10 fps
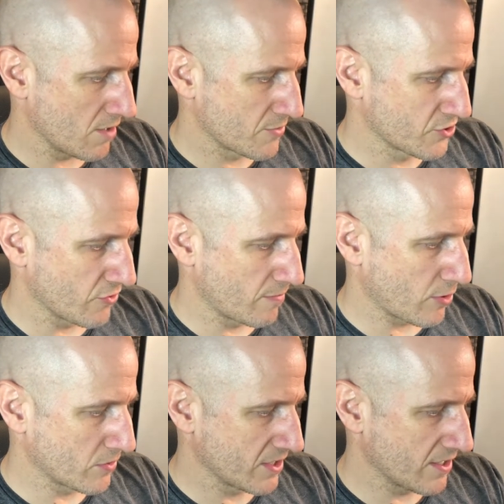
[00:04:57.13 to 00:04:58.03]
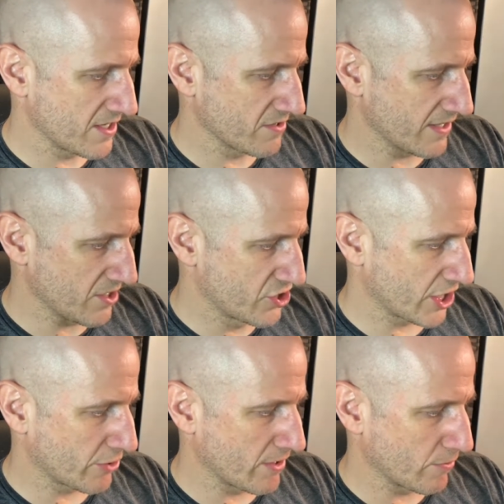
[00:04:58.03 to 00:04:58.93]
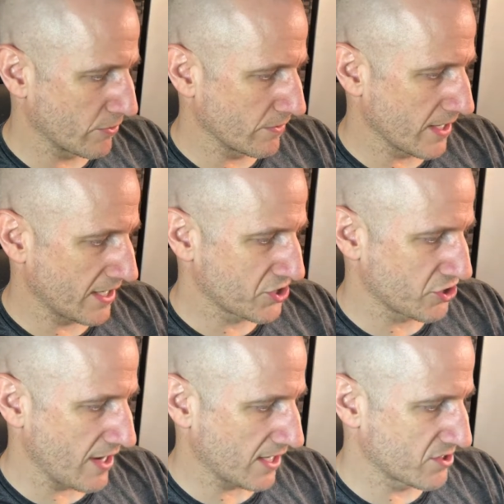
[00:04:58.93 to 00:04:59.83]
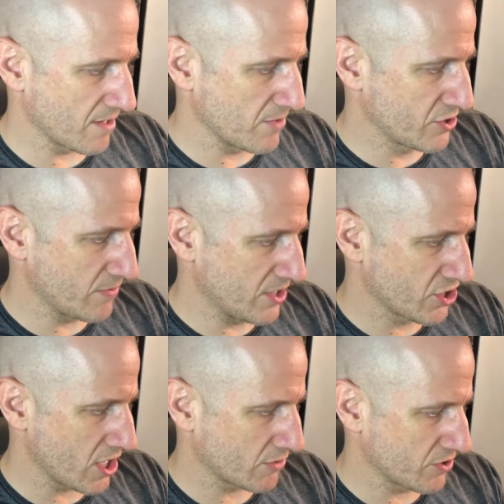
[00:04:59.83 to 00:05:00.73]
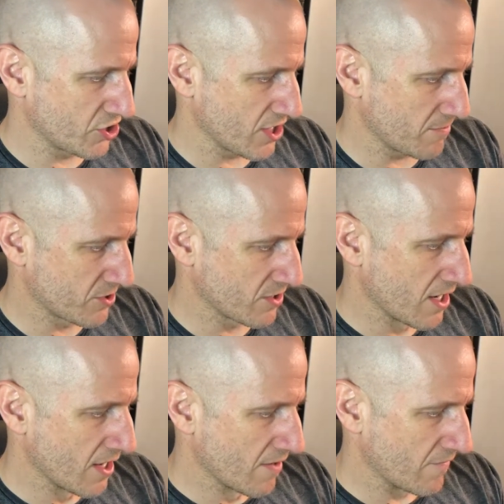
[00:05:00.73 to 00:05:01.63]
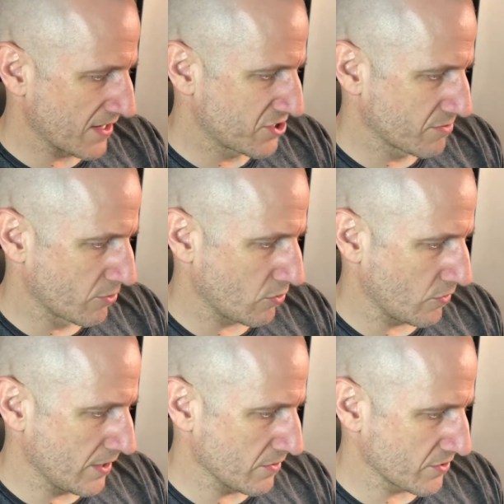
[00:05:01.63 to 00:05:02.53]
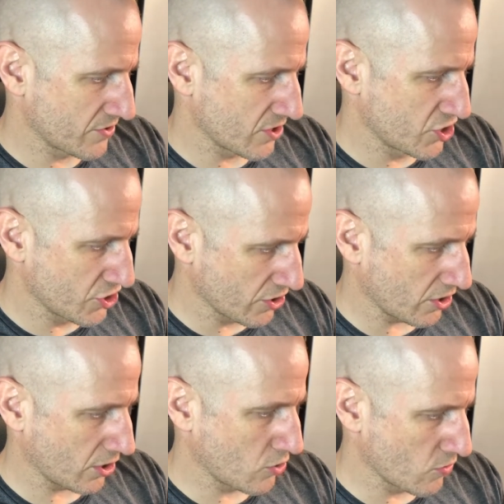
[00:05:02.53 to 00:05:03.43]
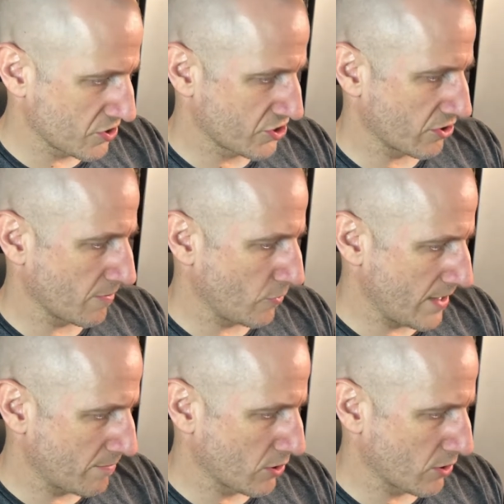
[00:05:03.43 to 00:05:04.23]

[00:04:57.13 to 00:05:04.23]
soy protein isolate, chicory root extract, semi-sweet chocolate chips, vegetable oils, sugar, corn syrup, whey